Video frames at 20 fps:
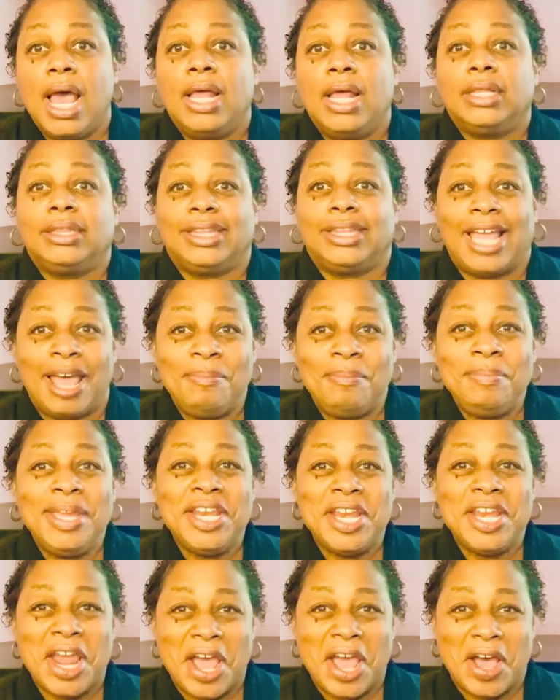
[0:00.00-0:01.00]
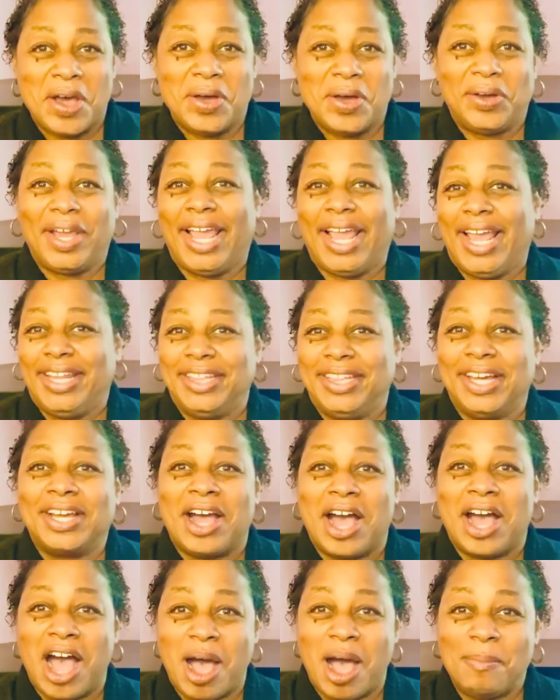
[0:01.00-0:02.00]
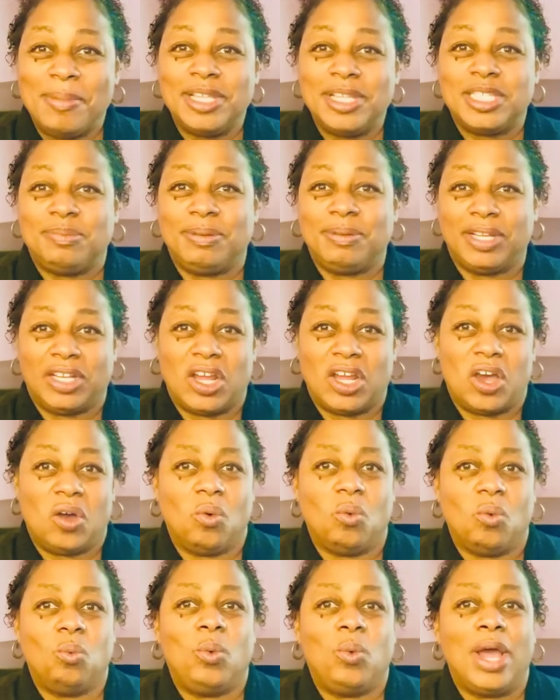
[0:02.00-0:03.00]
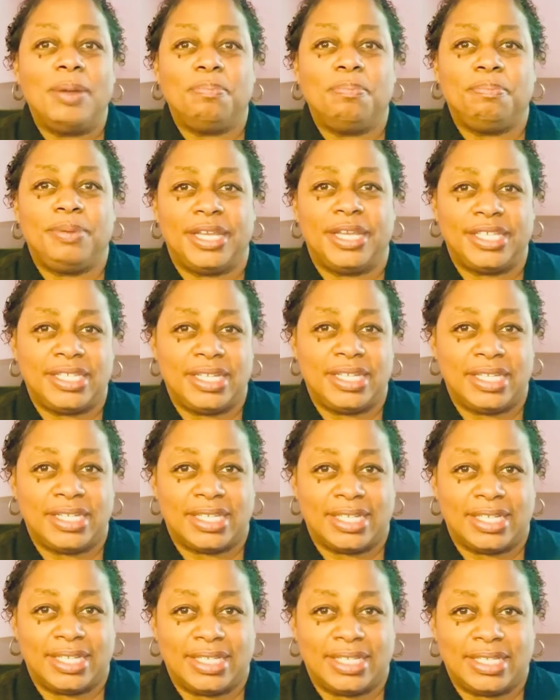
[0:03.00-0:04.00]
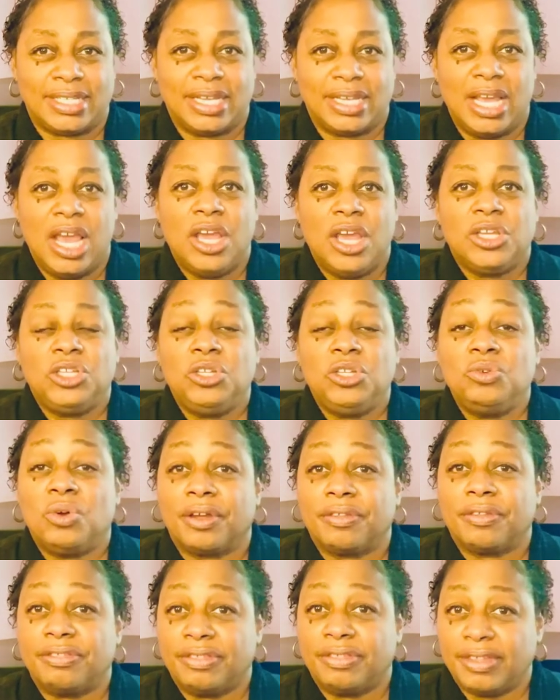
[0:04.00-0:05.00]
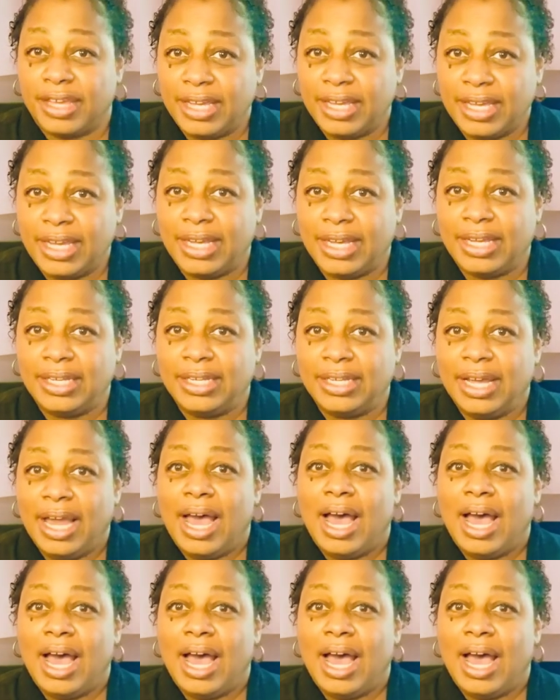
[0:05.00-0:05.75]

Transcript: Let me know in the comments below what businesses you are thinking